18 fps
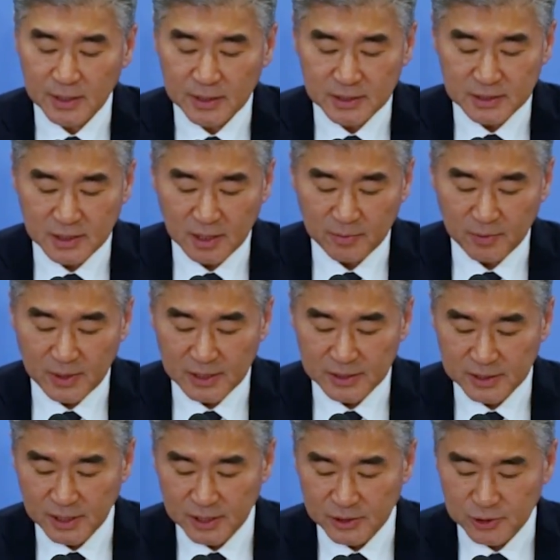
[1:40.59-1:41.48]

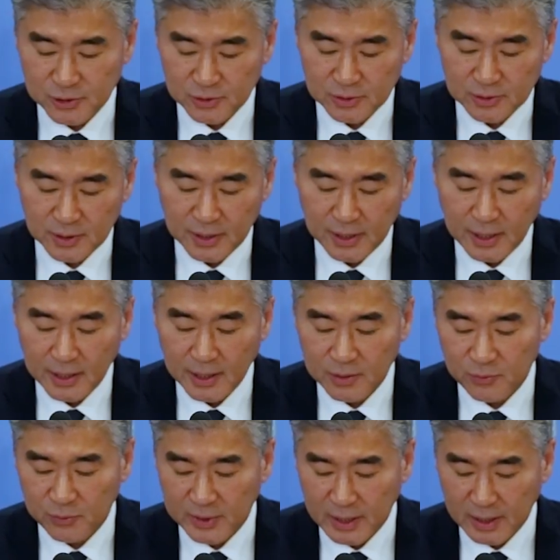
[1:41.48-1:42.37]
stabilization,
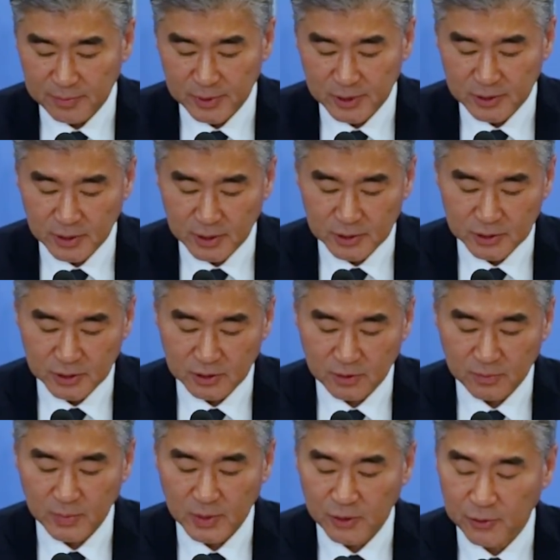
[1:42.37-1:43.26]
and
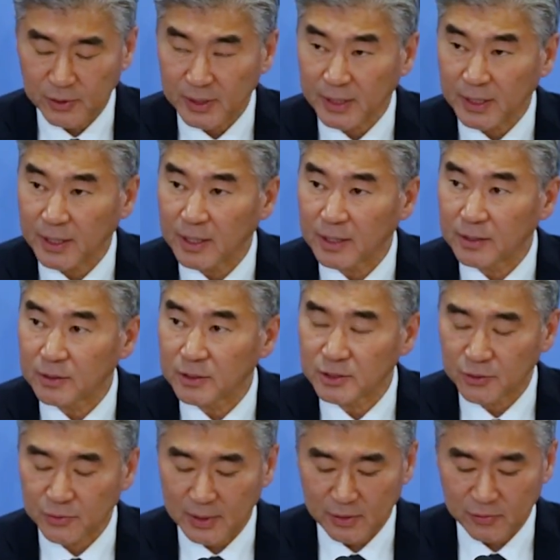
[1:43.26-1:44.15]
rehabilitation of Marawi and the
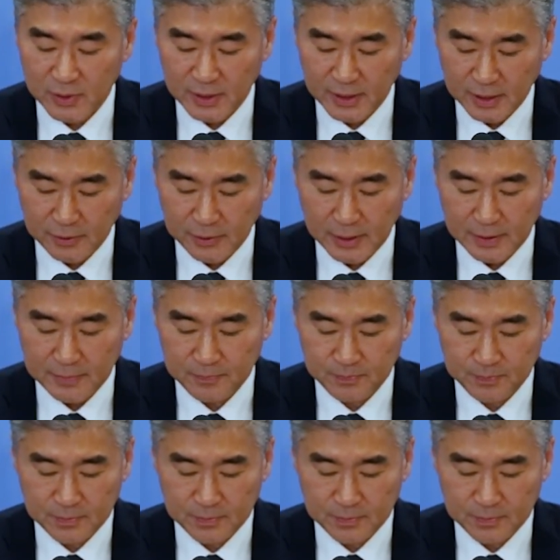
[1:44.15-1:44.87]
surrounding area.